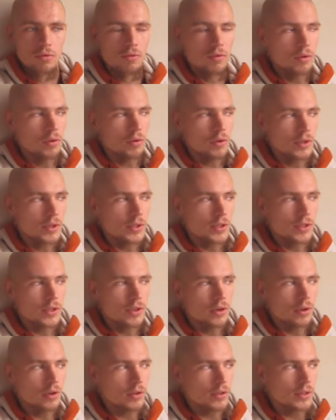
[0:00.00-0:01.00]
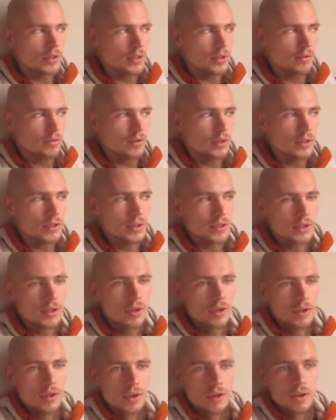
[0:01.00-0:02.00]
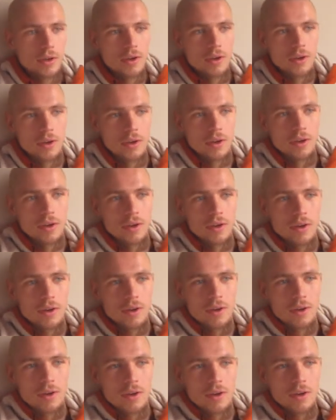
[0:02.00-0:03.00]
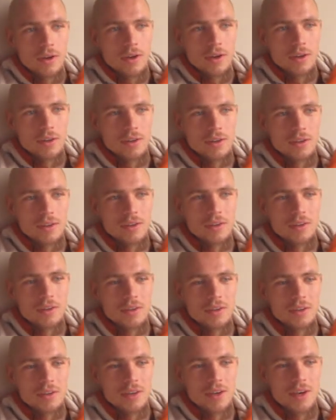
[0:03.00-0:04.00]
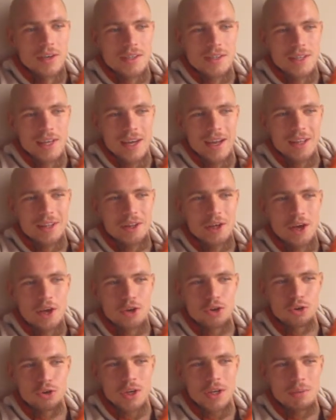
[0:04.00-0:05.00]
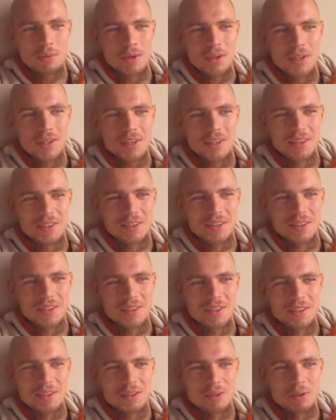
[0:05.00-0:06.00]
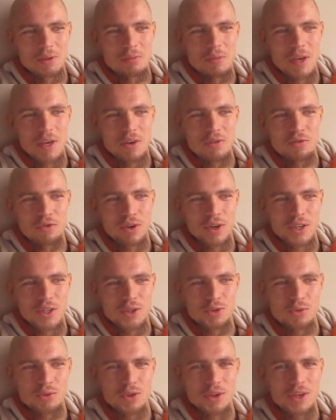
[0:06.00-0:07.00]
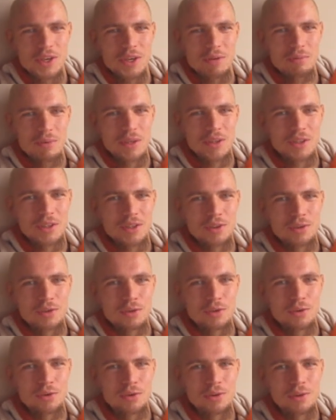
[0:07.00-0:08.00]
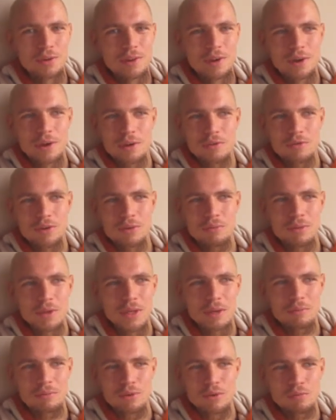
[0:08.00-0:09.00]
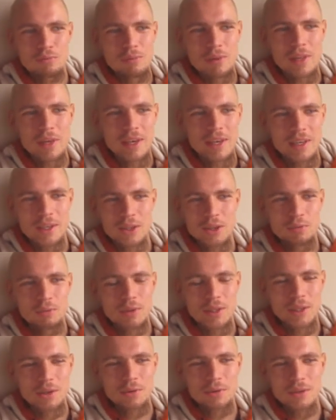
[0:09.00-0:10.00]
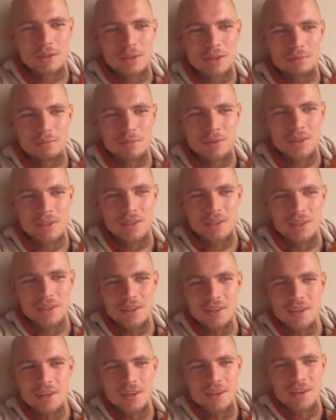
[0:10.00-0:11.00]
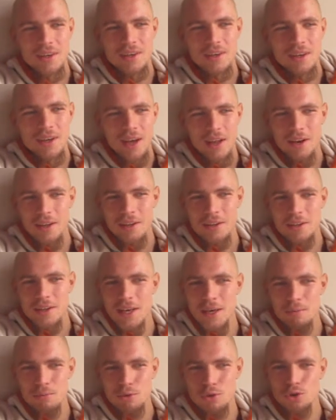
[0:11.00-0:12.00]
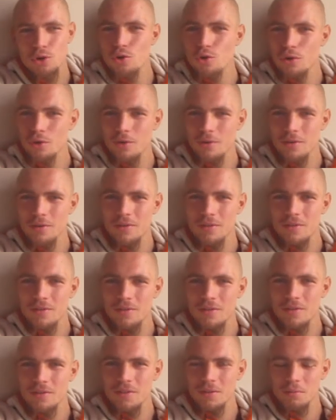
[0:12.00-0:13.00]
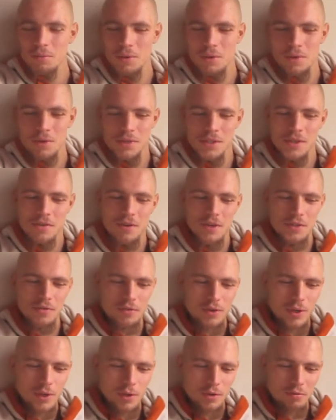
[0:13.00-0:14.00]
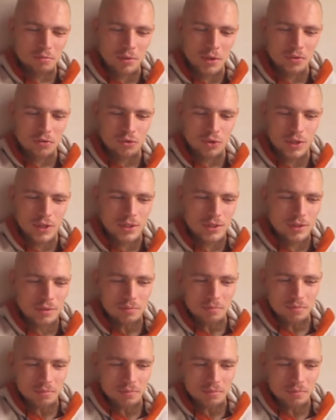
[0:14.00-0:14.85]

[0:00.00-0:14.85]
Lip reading: for his songs and things. And I started daydreaming to make friends with him and to learn from him to play and to play with him. And it came true, because he was friend of my friend.